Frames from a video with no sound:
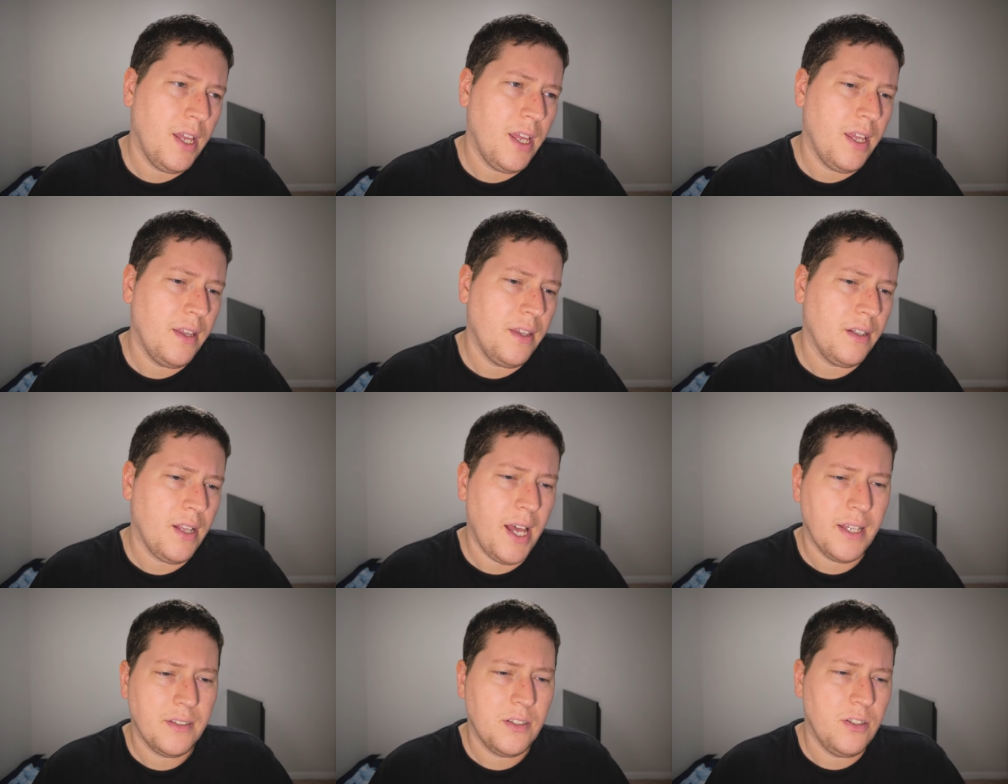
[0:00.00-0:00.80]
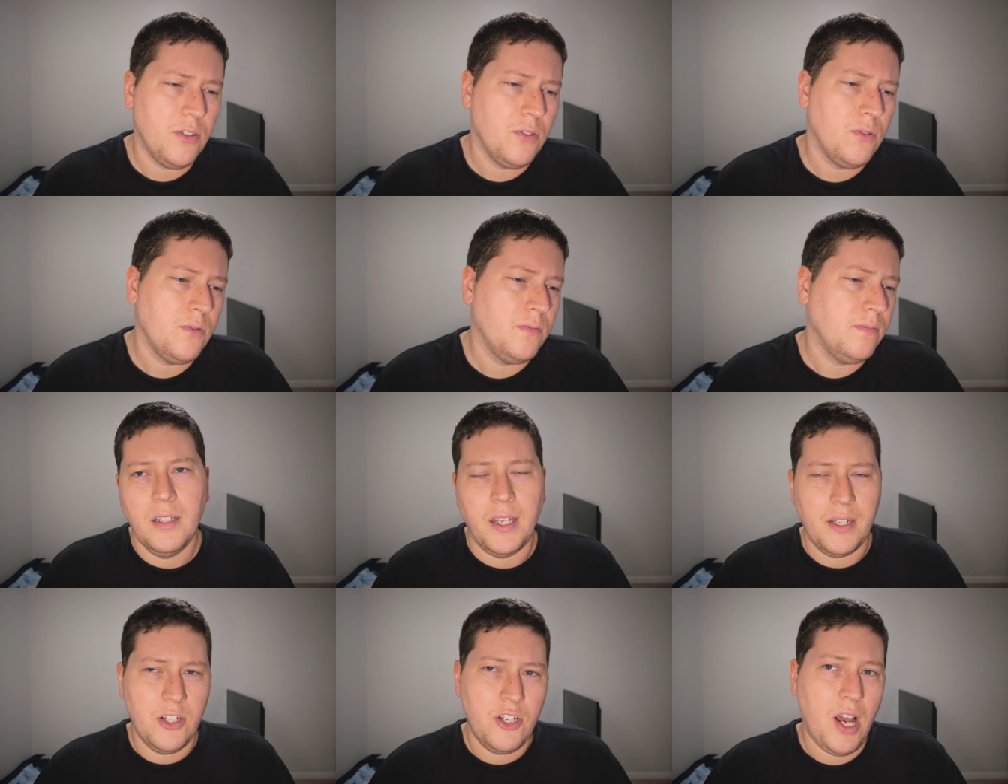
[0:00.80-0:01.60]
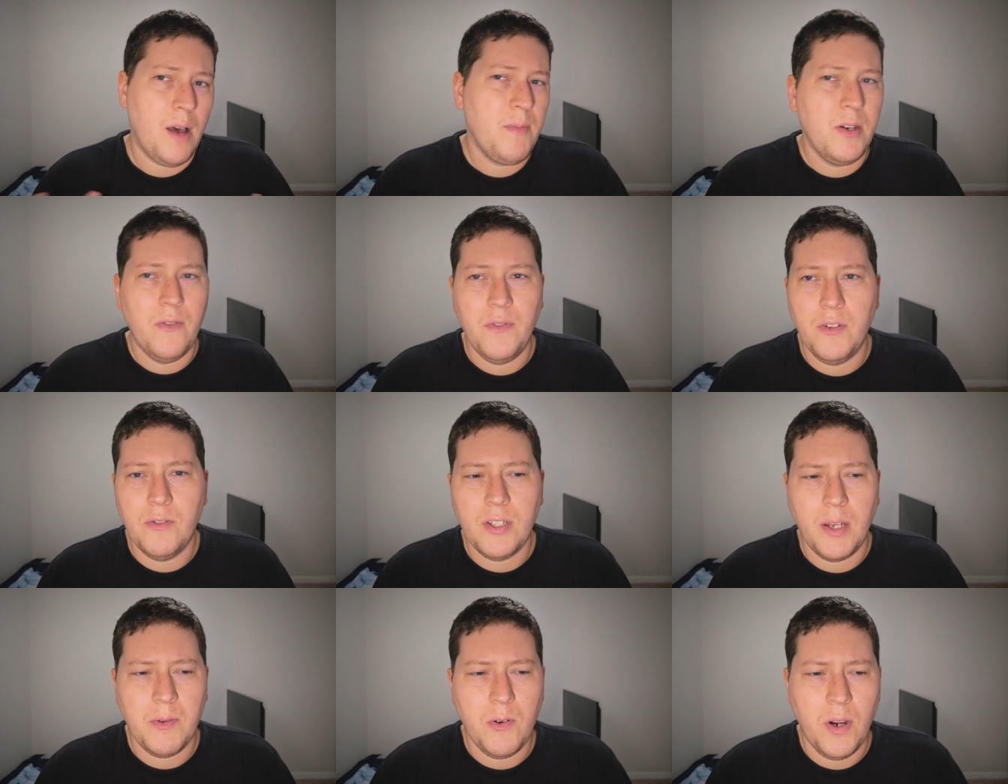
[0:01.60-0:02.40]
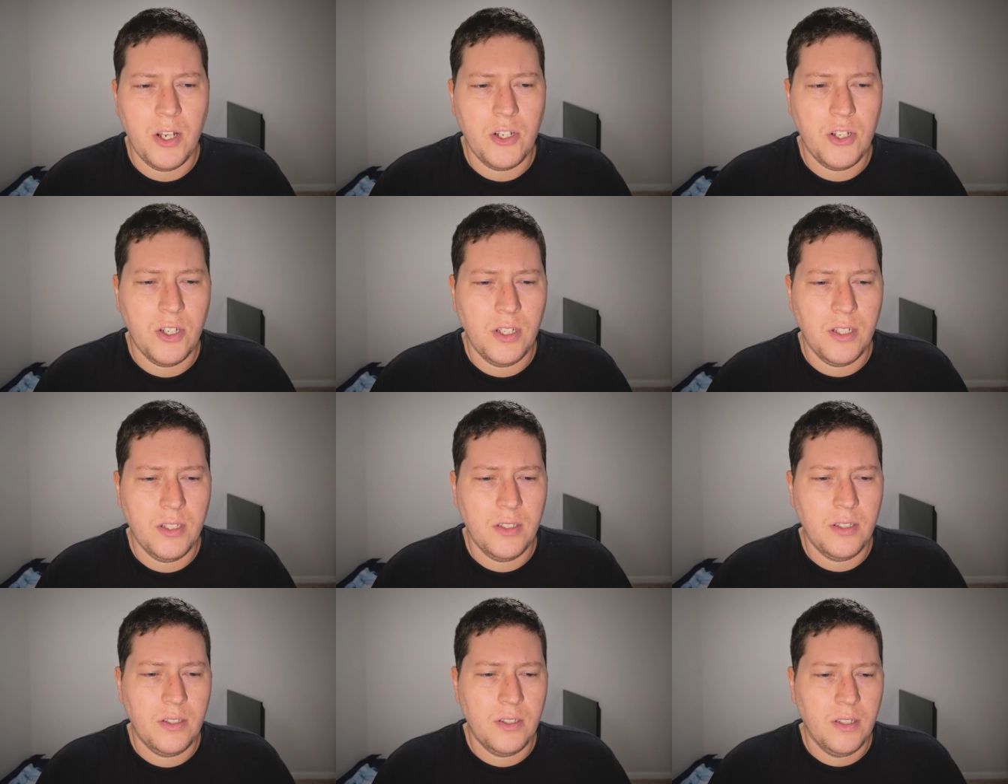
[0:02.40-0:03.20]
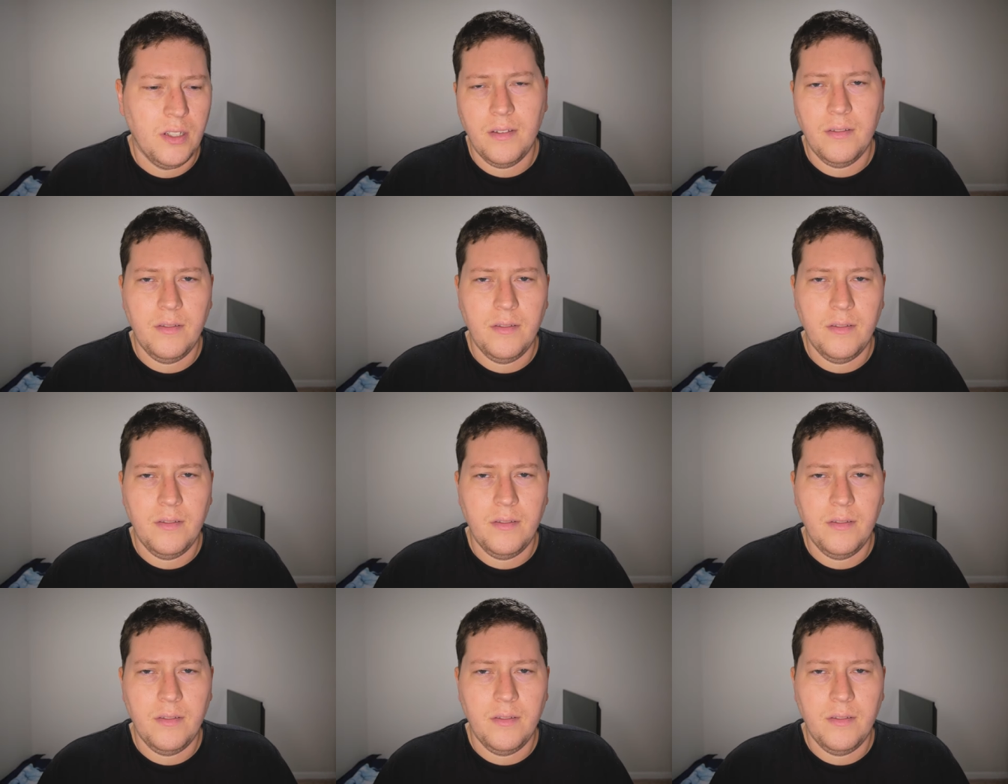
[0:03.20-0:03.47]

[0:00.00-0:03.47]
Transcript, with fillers: and they'll ask you like job interview type questions,